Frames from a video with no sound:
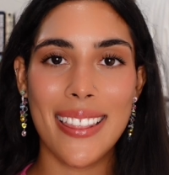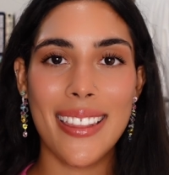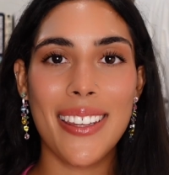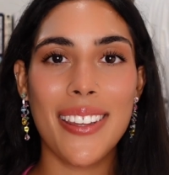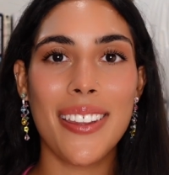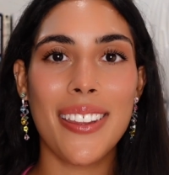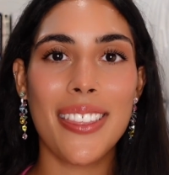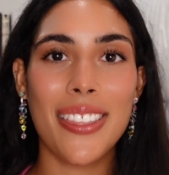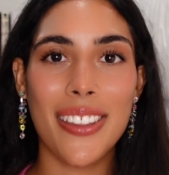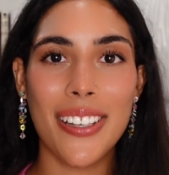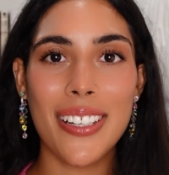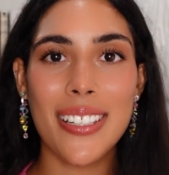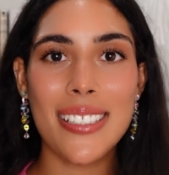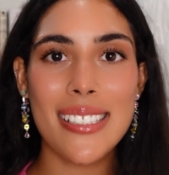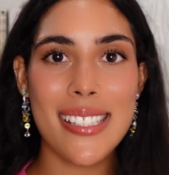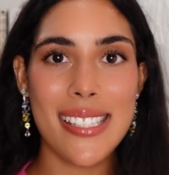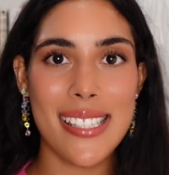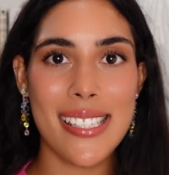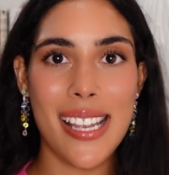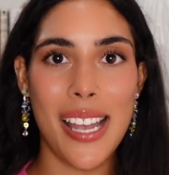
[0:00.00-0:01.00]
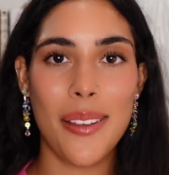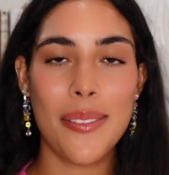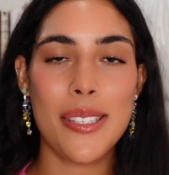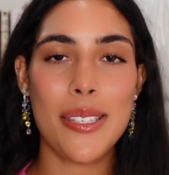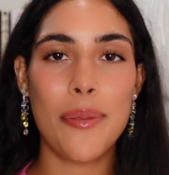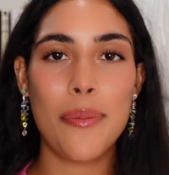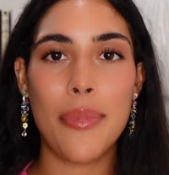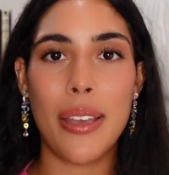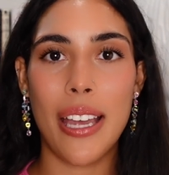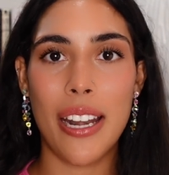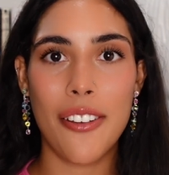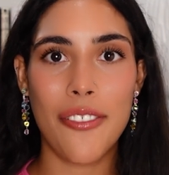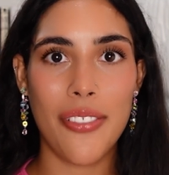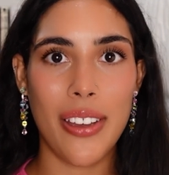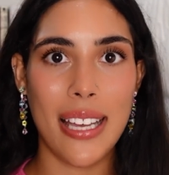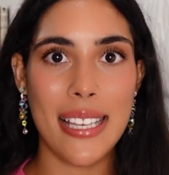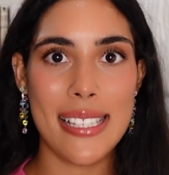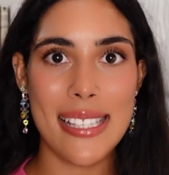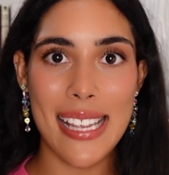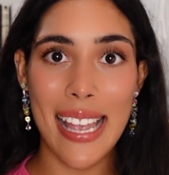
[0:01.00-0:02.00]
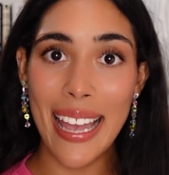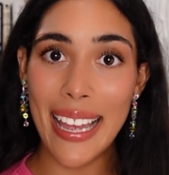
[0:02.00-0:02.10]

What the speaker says: The third step to manifest